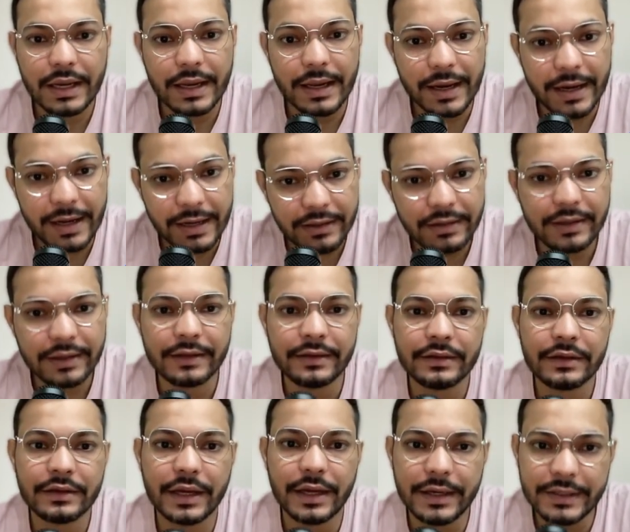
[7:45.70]
And
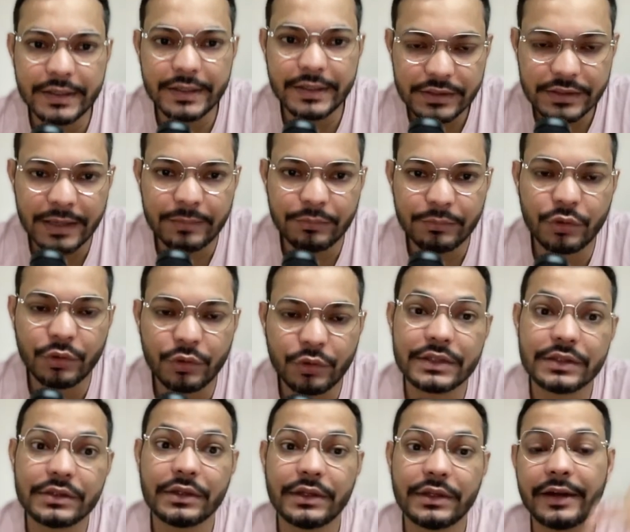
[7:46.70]
then it's time to
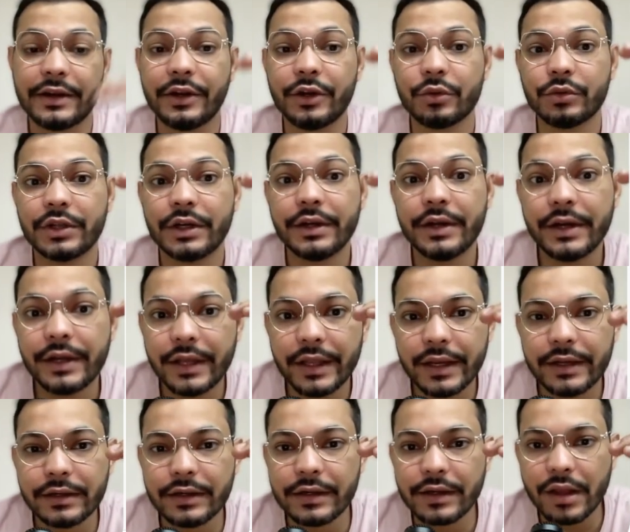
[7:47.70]
get into the
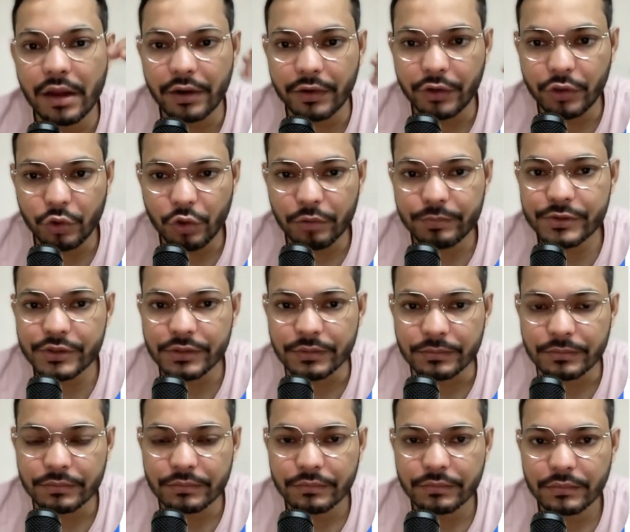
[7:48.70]
detailed targeting
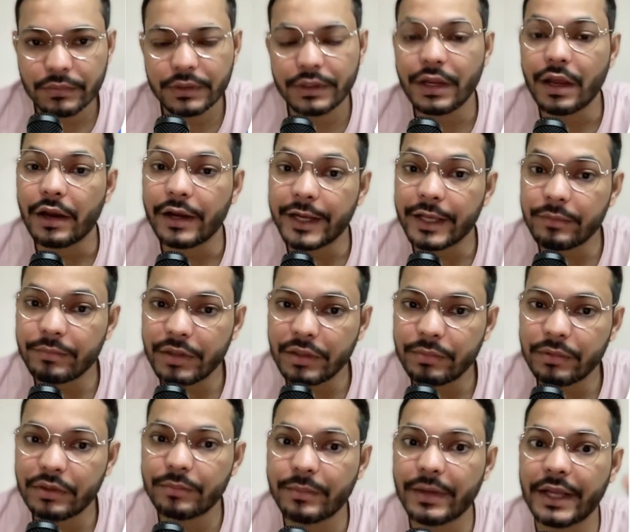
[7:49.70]
option, targeting
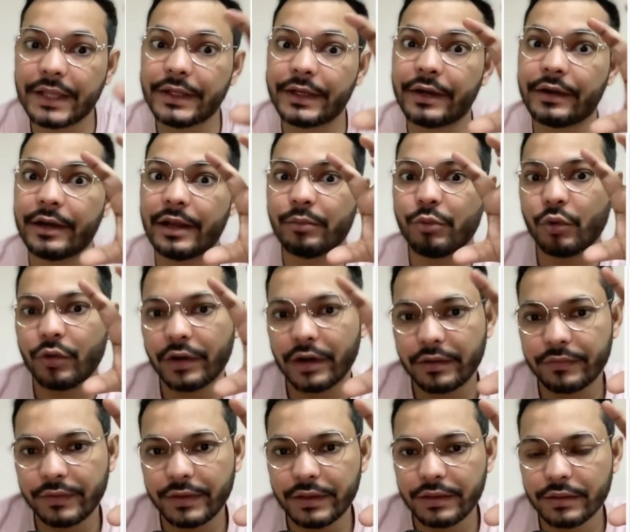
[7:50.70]
people by their
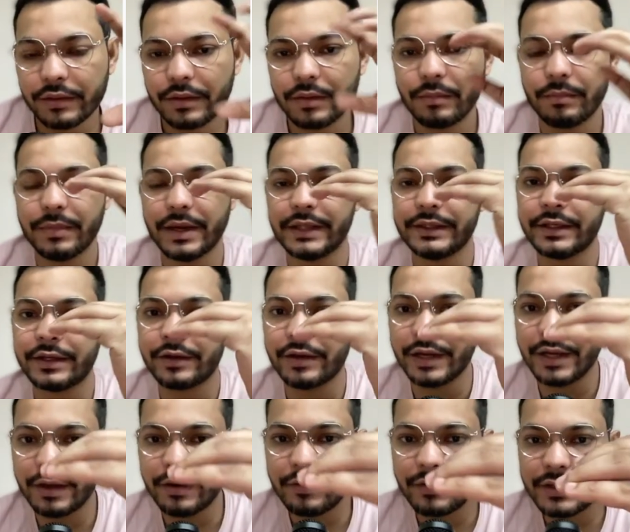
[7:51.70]
demography, by their
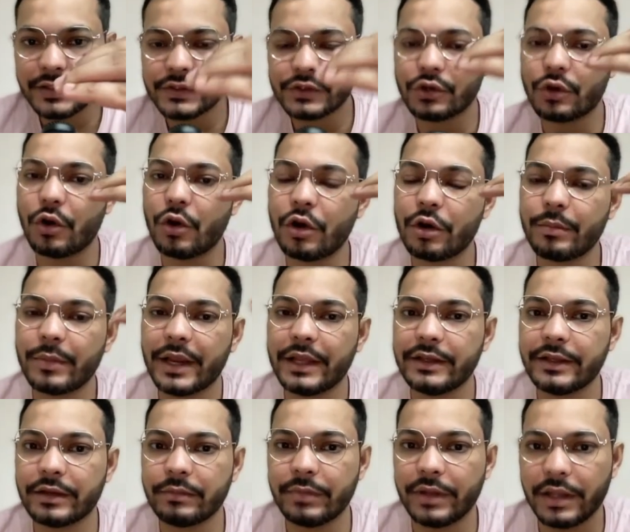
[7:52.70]
interest, or by
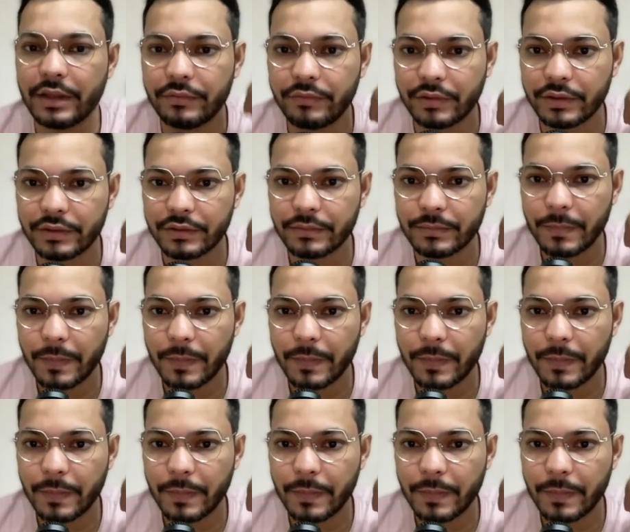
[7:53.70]
their behavior.